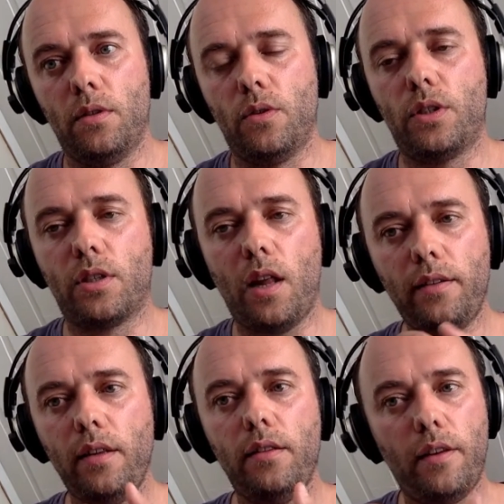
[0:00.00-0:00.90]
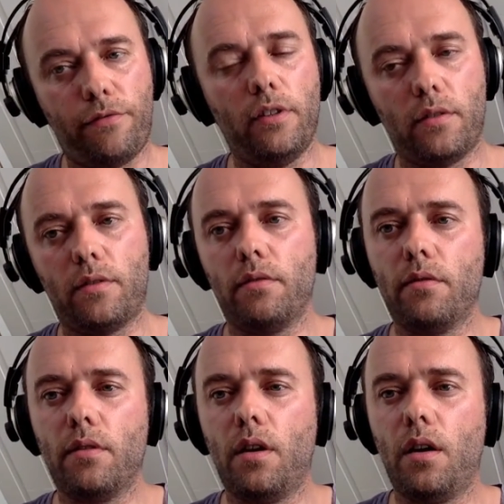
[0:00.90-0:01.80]
So it's slightly different
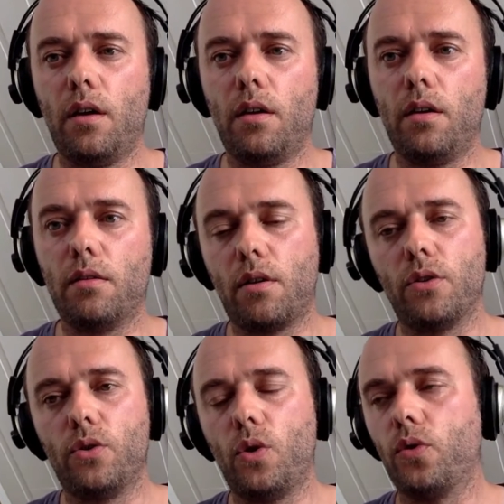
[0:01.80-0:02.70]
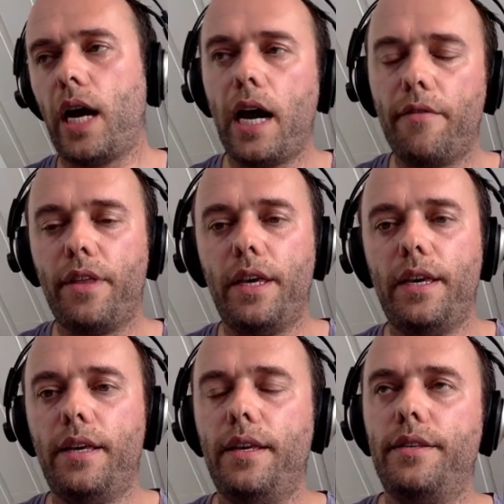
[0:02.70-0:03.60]
because uh, you don't have
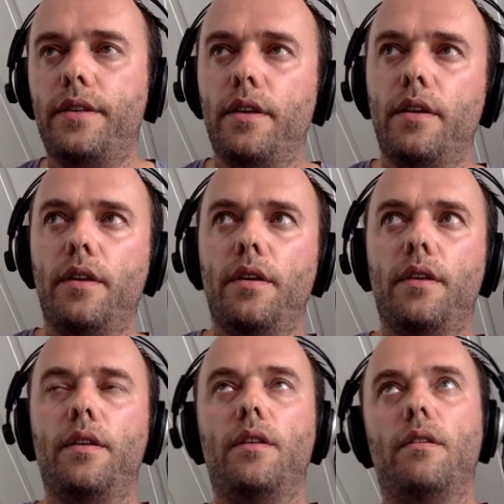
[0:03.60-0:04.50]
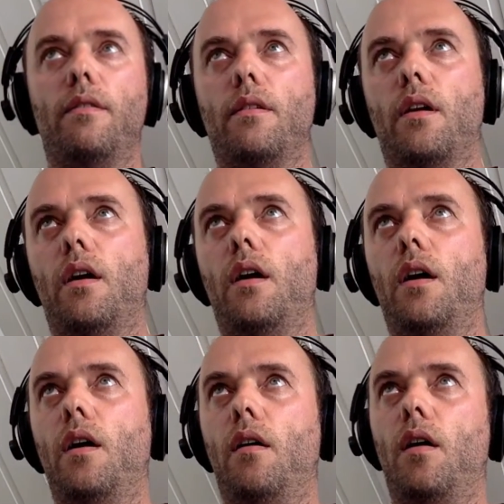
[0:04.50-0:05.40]
these
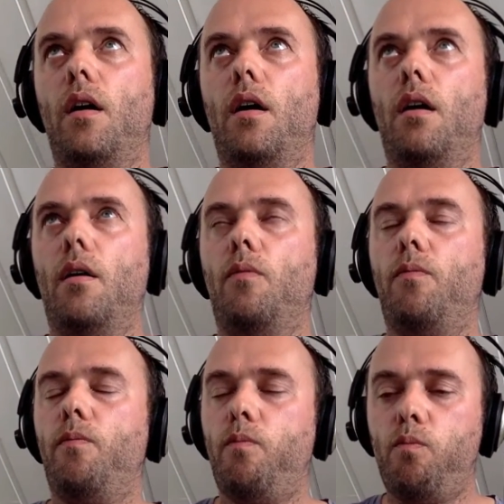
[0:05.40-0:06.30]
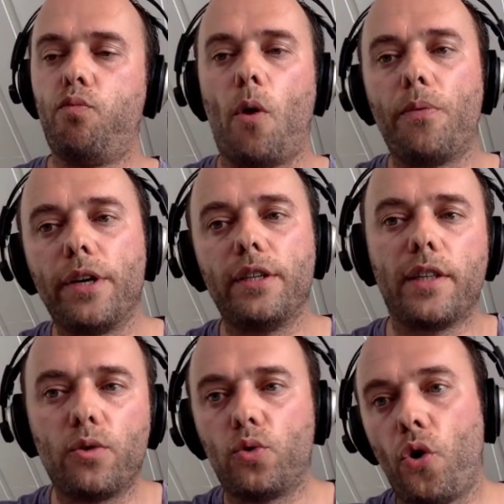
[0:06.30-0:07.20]
uh,
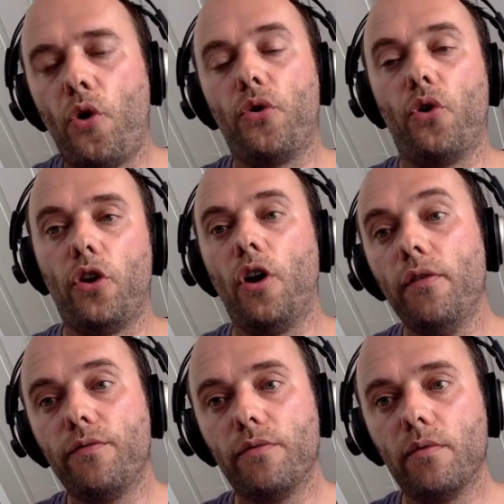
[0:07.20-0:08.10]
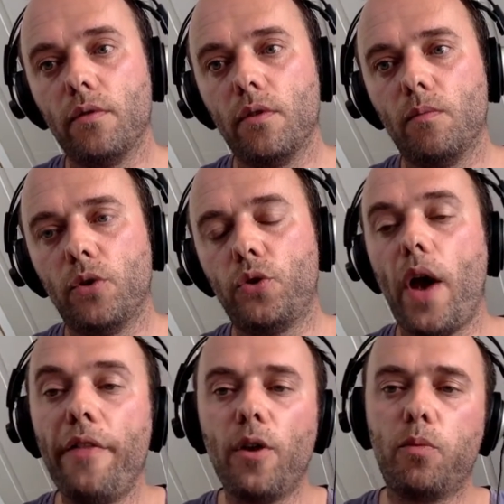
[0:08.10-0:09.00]
properties that you turn on and off but
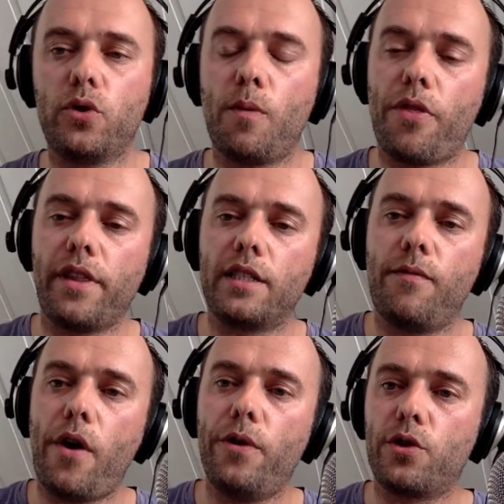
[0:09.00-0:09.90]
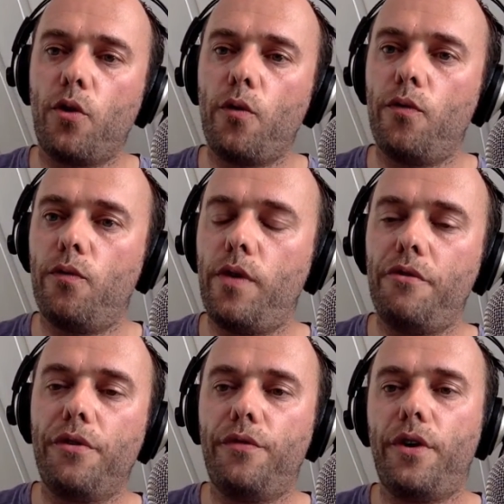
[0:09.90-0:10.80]
you end up with something that's very sort of
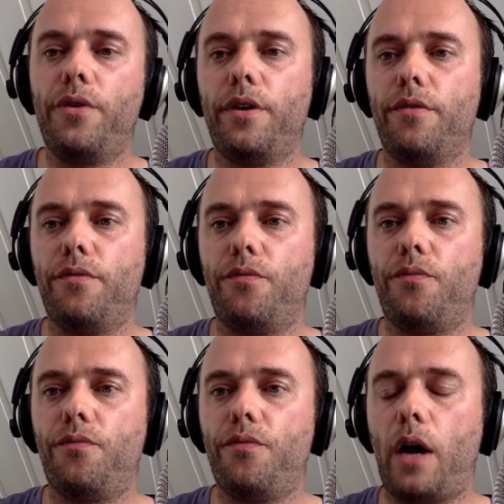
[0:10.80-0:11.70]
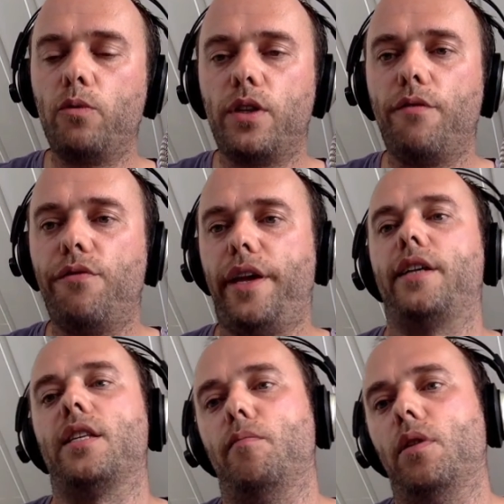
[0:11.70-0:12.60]
very very I would say
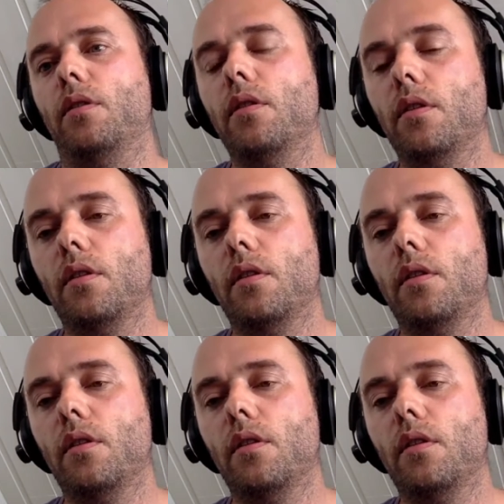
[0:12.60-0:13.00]
flexible.